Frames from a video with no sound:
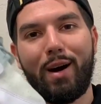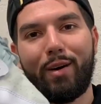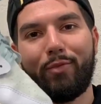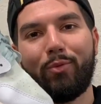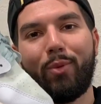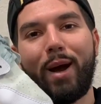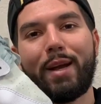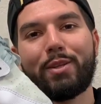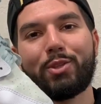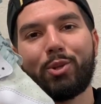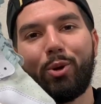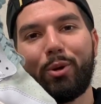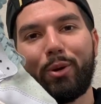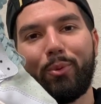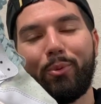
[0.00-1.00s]
Off-White
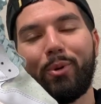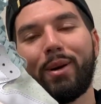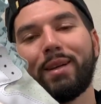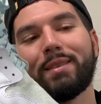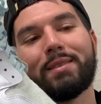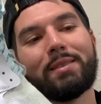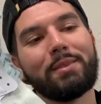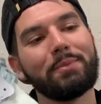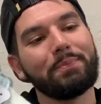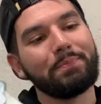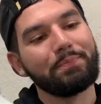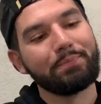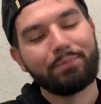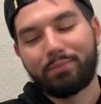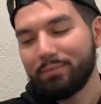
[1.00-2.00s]
Jordan 1s.
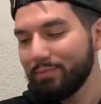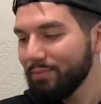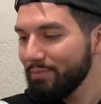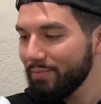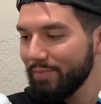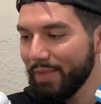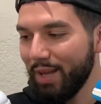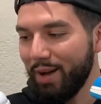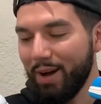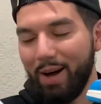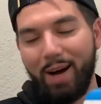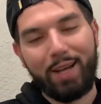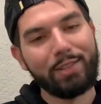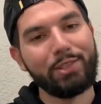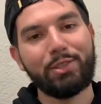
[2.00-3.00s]

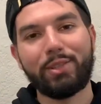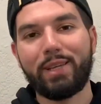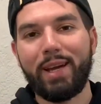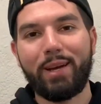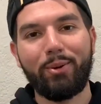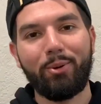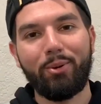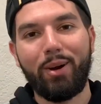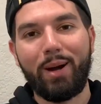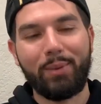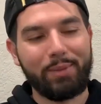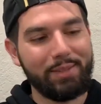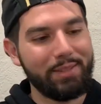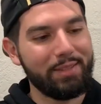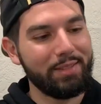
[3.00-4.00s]
Honestly, you can't go wrong
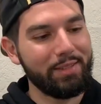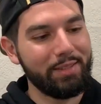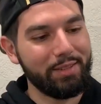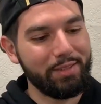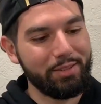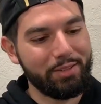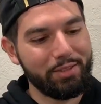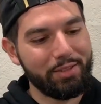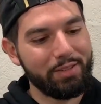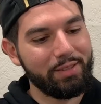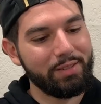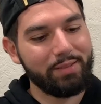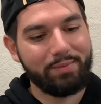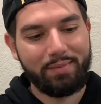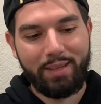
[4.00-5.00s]
with these sneakers.
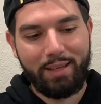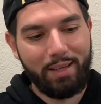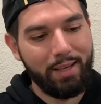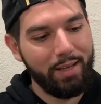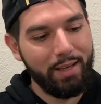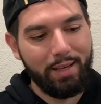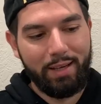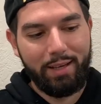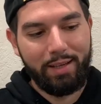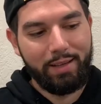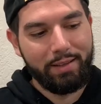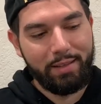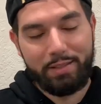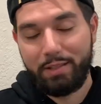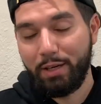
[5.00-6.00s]
Just,
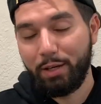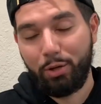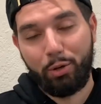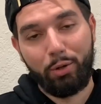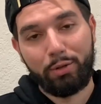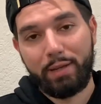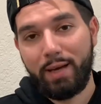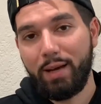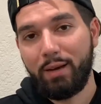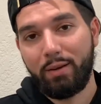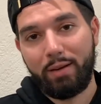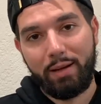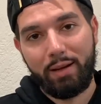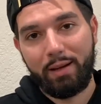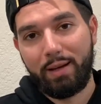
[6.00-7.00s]
these are gonna go
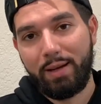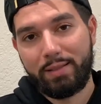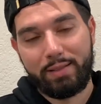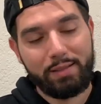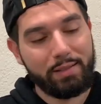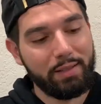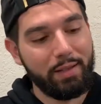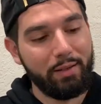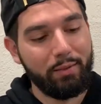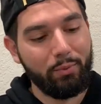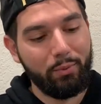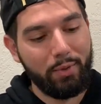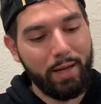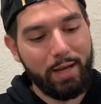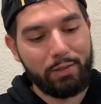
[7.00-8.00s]
down as I said,
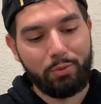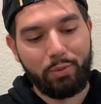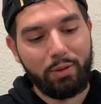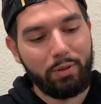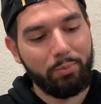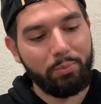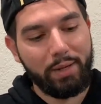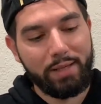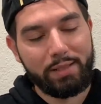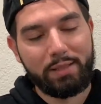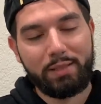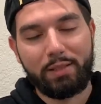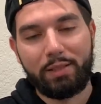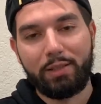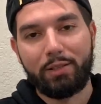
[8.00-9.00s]
as one of the
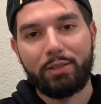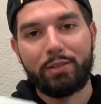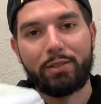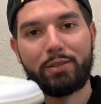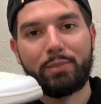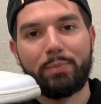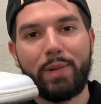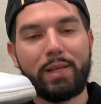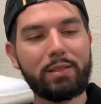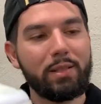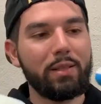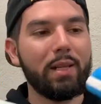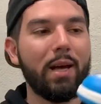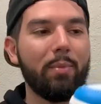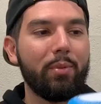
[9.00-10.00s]
best sneakers, best
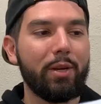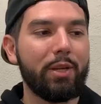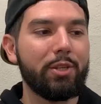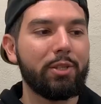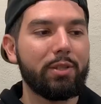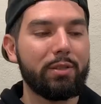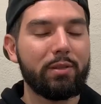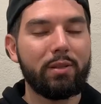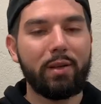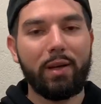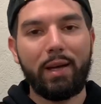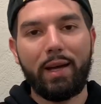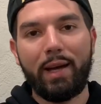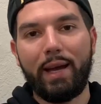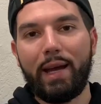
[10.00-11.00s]
collaborations to
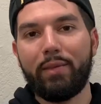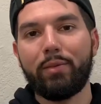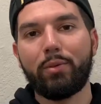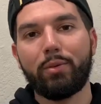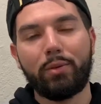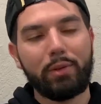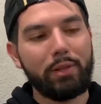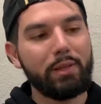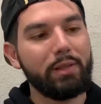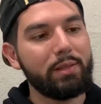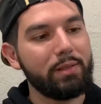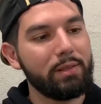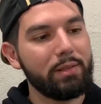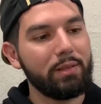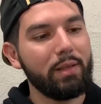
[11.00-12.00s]
ever
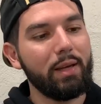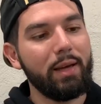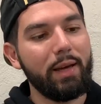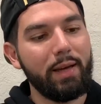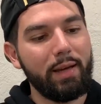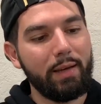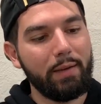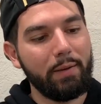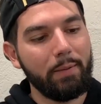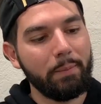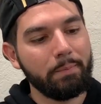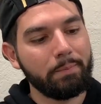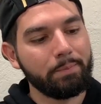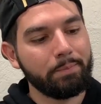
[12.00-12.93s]
release. And